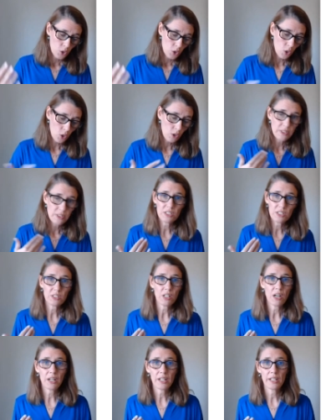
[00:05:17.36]
COVID
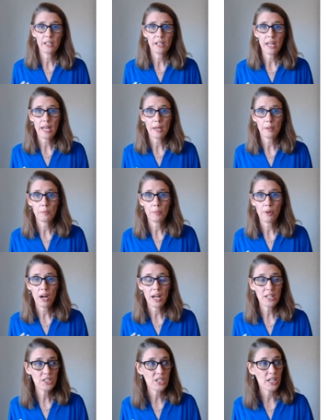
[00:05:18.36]
started, and
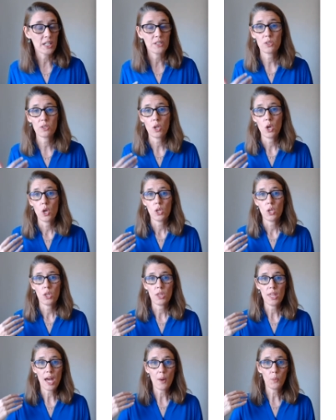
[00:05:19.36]
projects
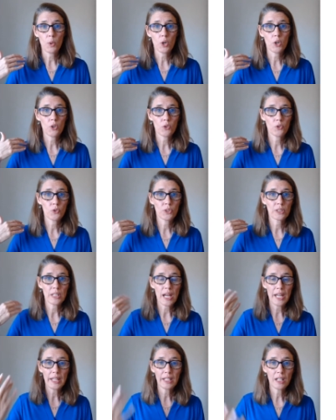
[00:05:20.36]
that were
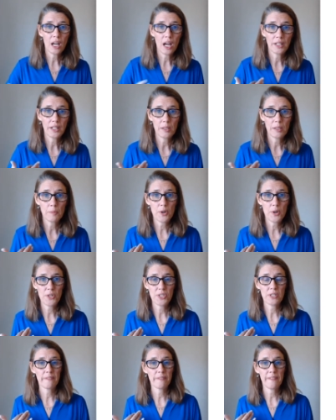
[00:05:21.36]
relying on in
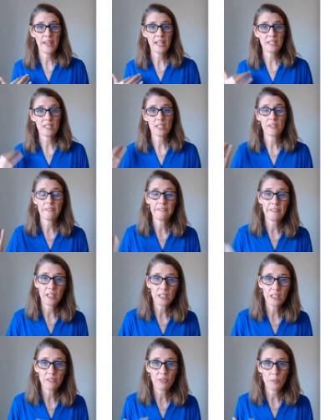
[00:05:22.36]
person events and the
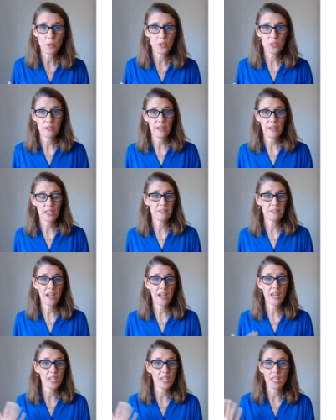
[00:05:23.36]
funding from those events
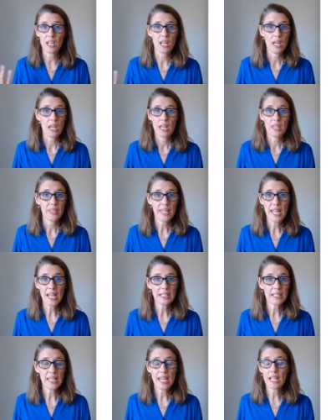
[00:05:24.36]
found that they had
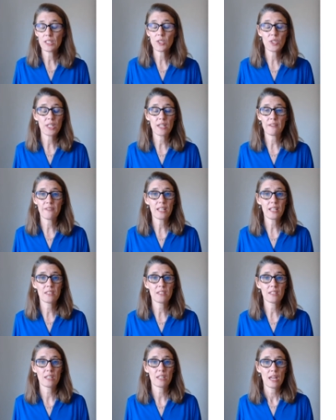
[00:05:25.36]
to cancel the
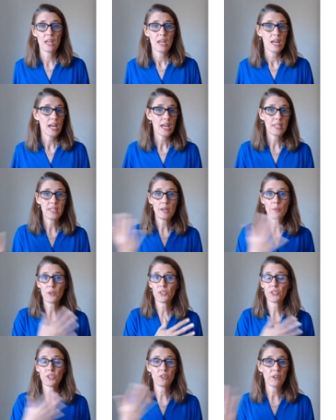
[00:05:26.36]
events and they were
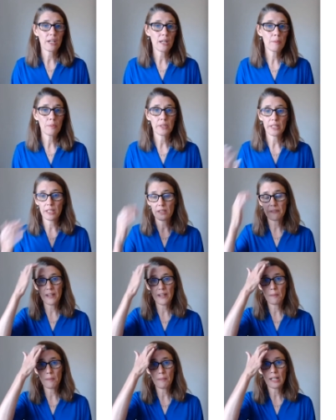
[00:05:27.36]
scrambling to
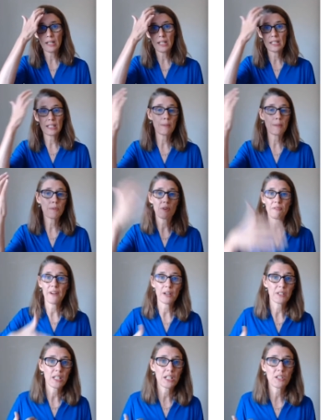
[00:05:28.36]
find money to keep their
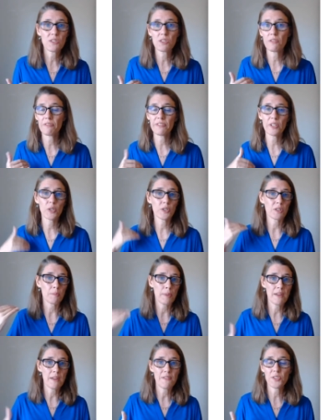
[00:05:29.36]
foundations afloat, to
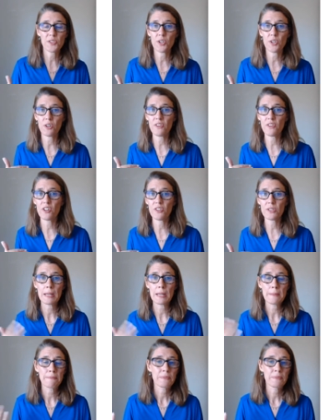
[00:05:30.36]
pay for servers.